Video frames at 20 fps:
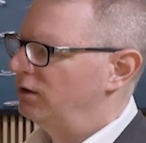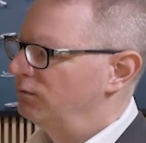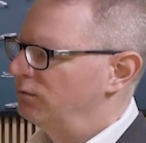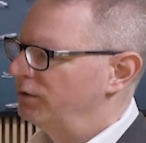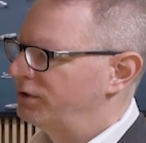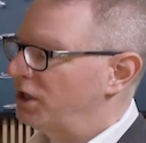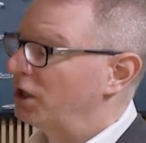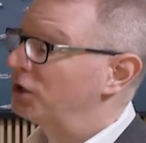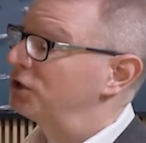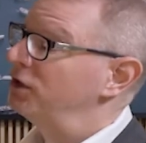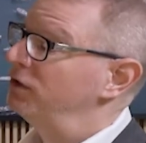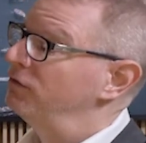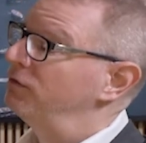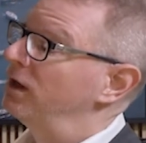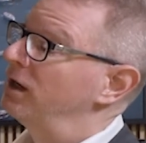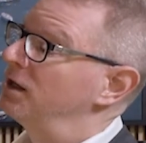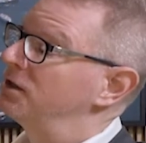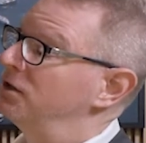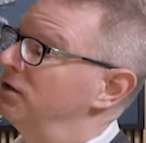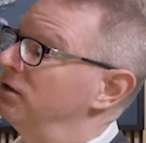reduction in
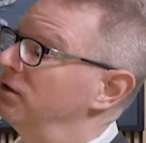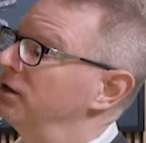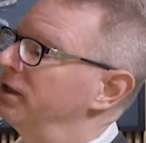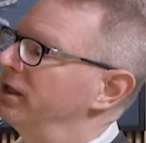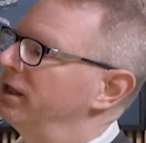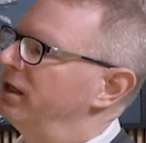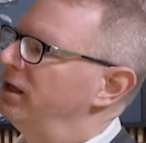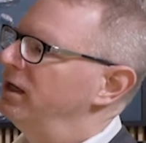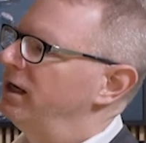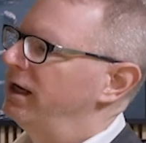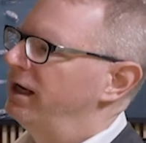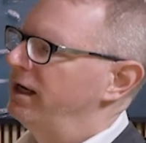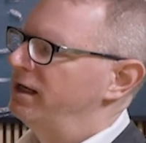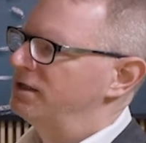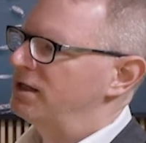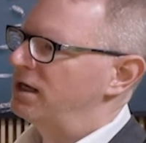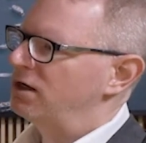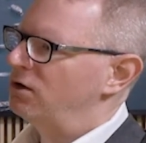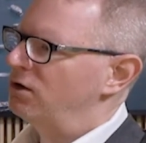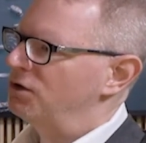volatility, is
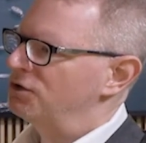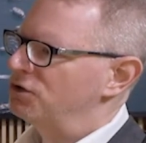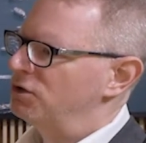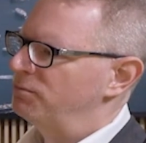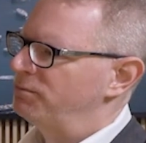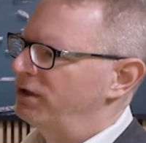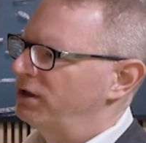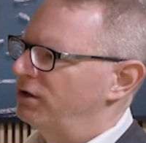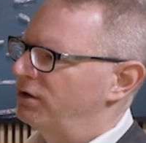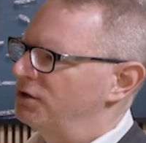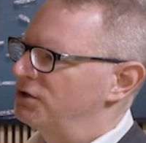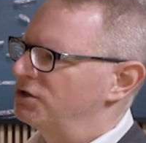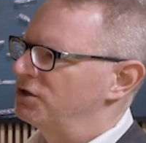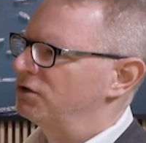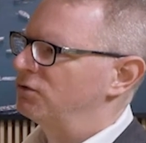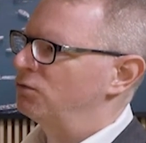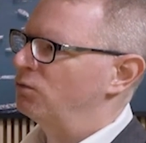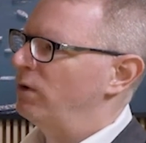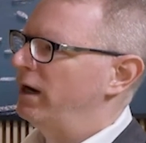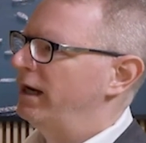that also
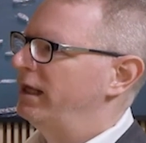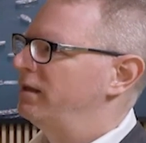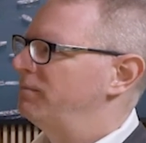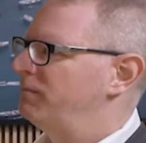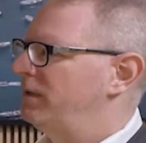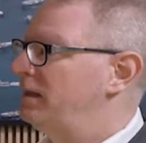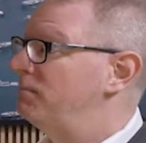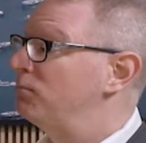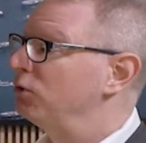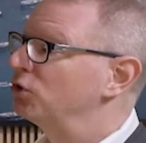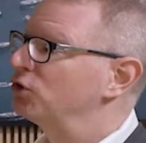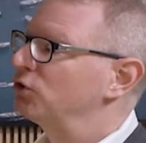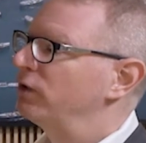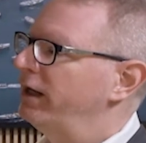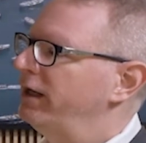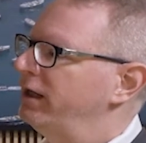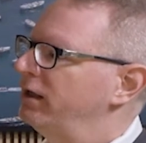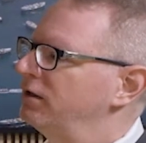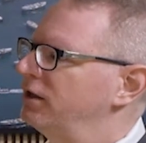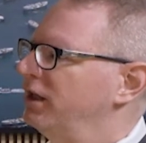because the way that people
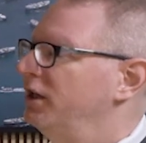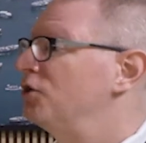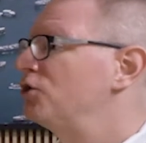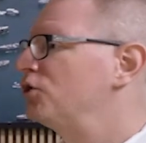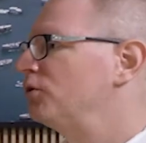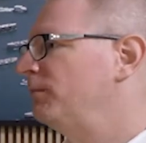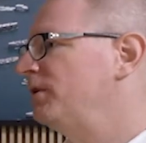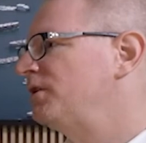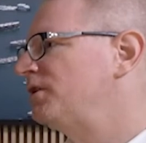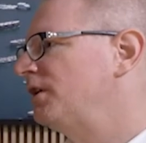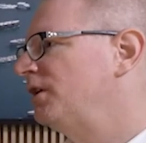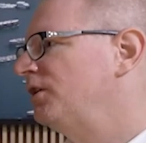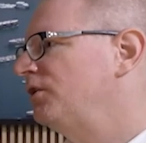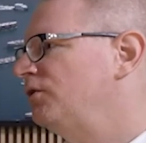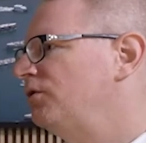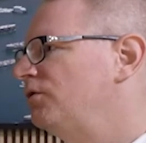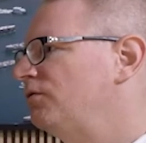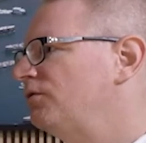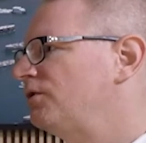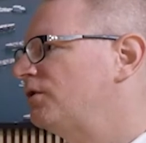trade it, the instruments they
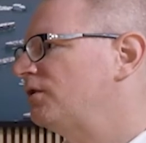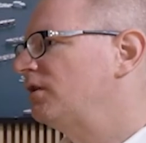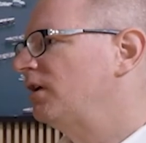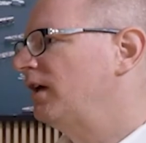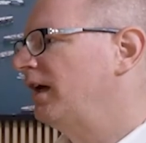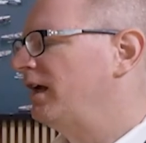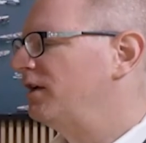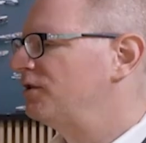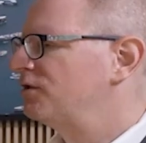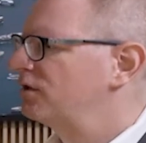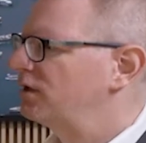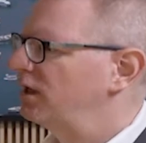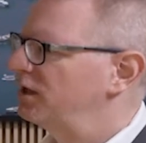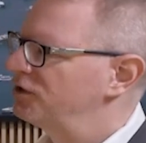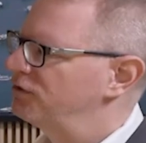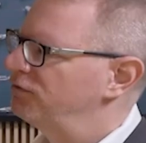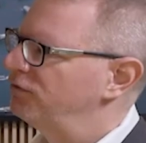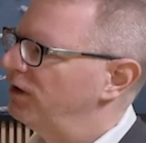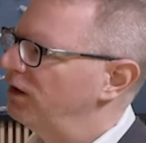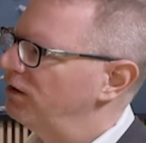use,
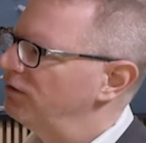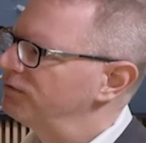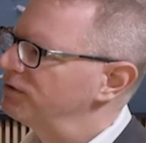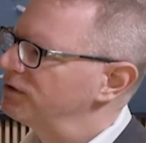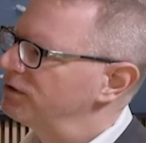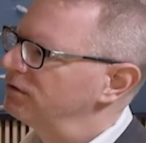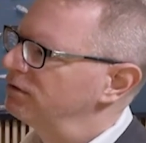has evolved?